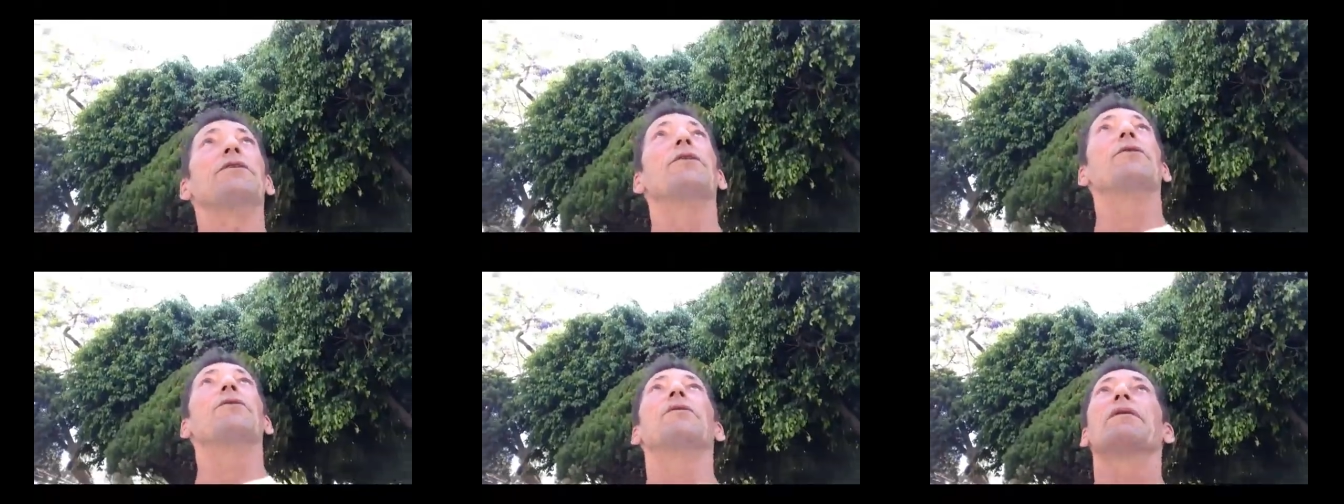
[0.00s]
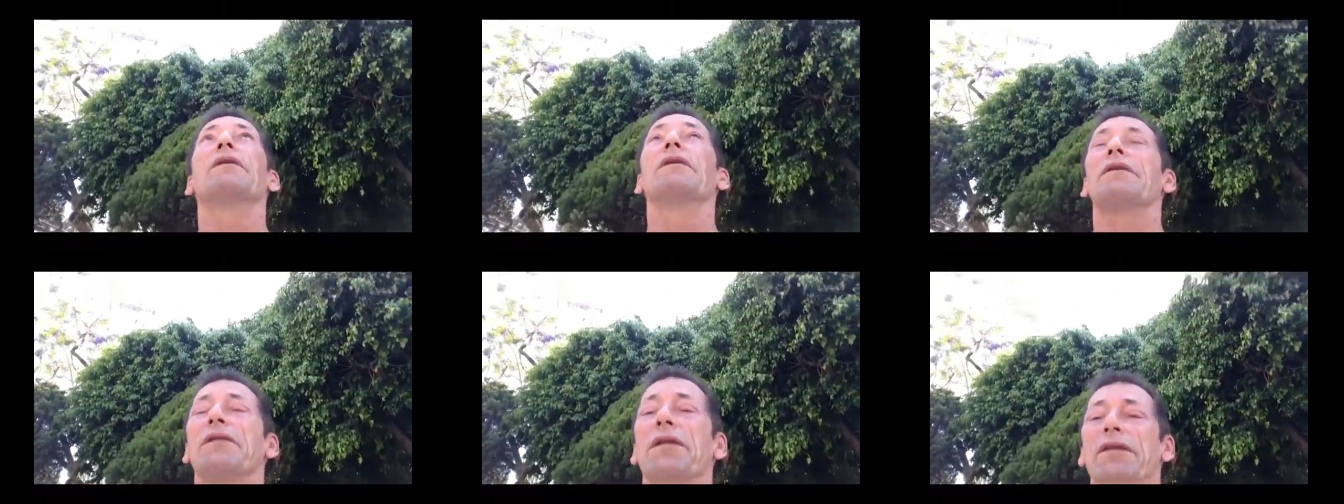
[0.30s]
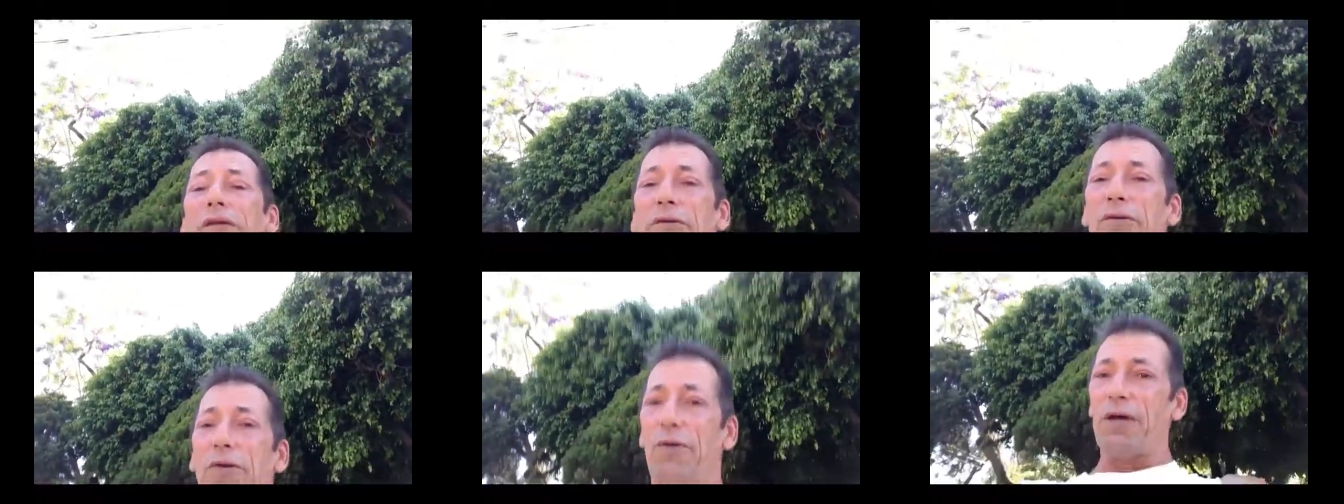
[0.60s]
you know,
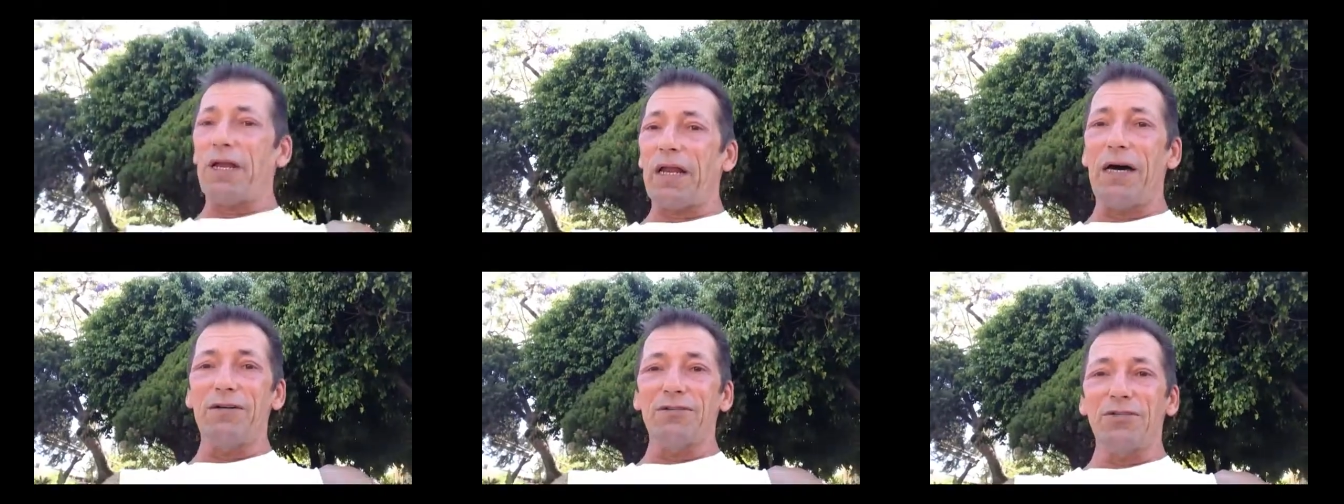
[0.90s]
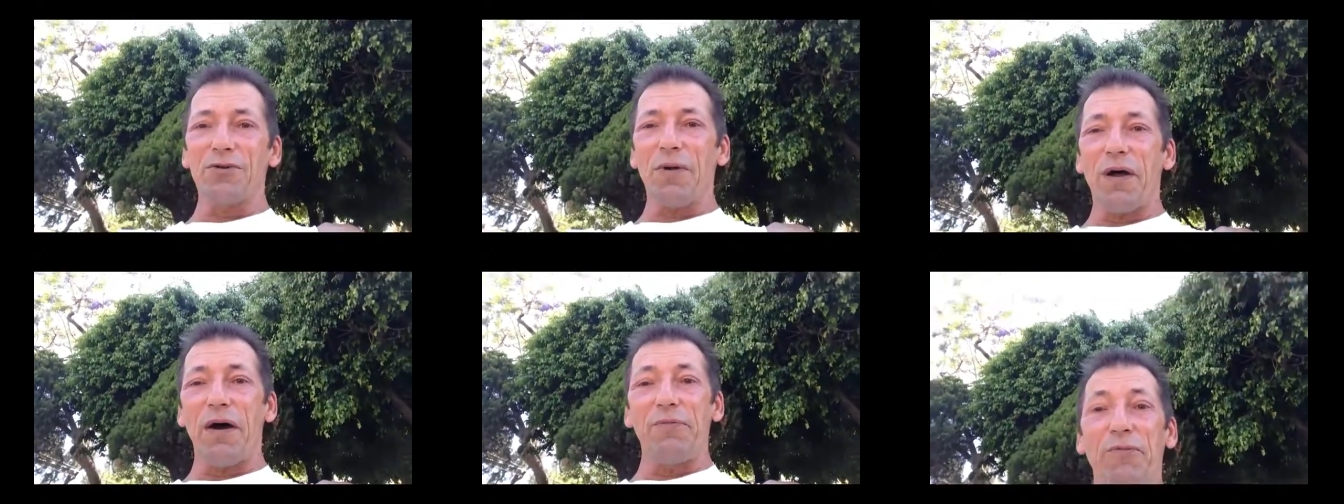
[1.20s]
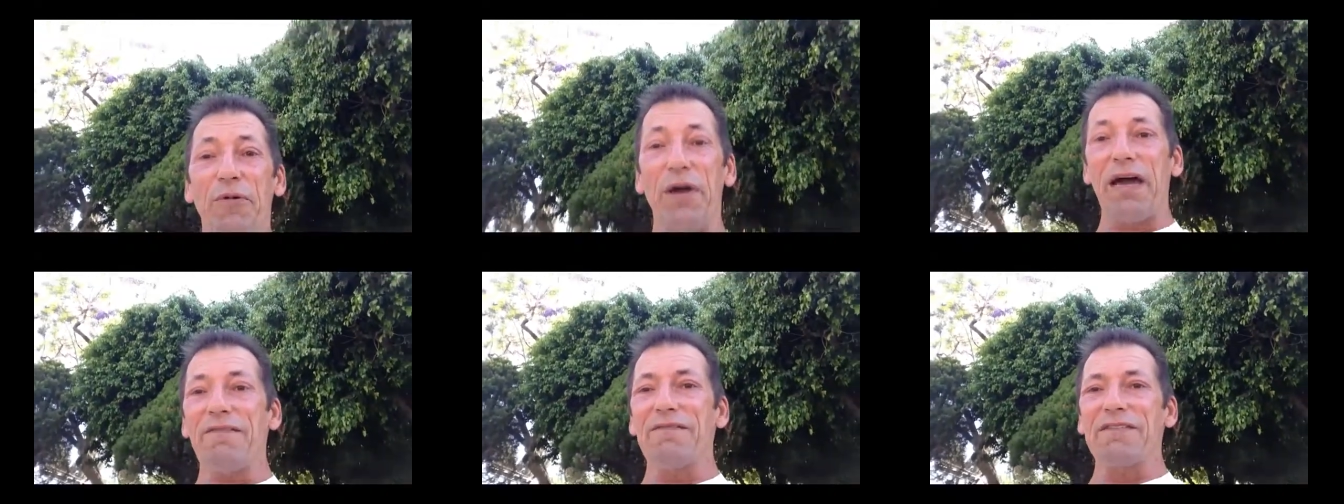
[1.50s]
no clouds
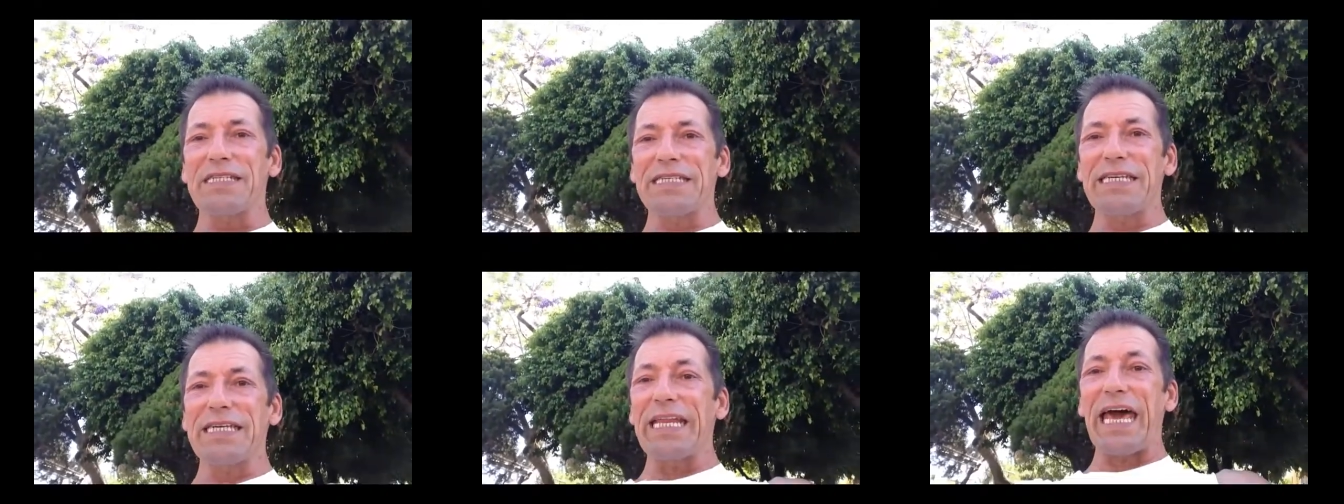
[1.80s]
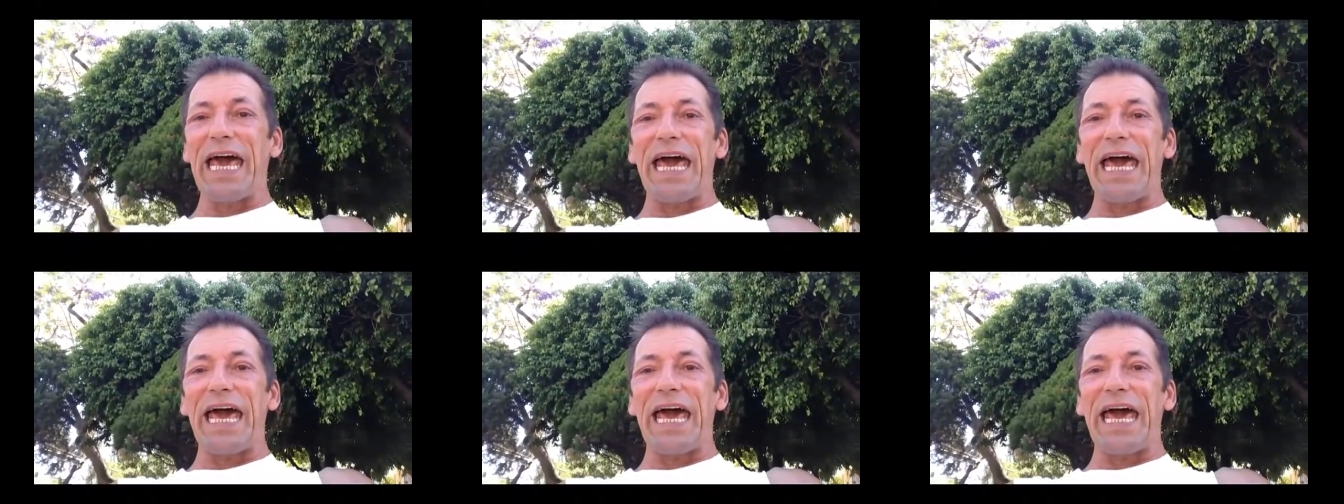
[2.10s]
around. We haven't seen